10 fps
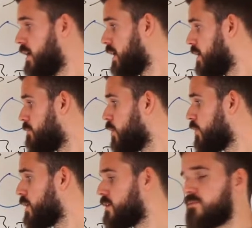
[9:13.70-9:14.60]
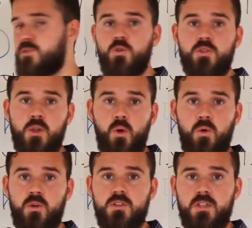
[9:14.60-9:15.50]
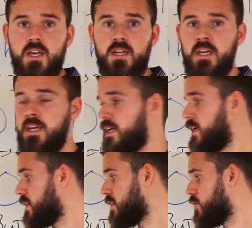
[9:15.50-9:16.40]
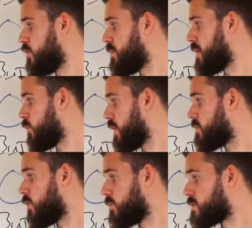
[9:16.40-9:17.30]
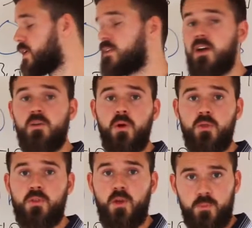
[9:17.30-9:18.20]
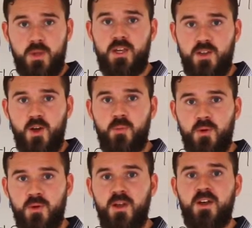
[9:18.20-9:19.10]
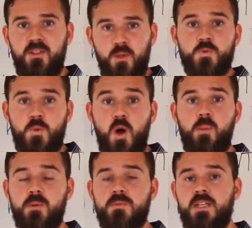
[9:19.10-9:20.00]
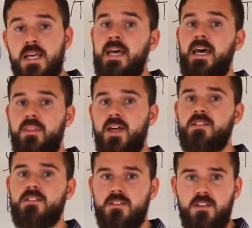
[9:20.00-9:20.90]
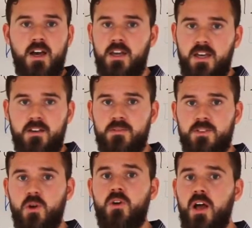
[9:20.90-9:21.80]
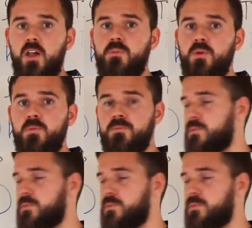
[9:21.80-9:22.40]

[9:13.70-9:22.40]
Monthly, too slow, because then you might wait almost an entire month without picking up on those problems, and that's, again, it's not going to help you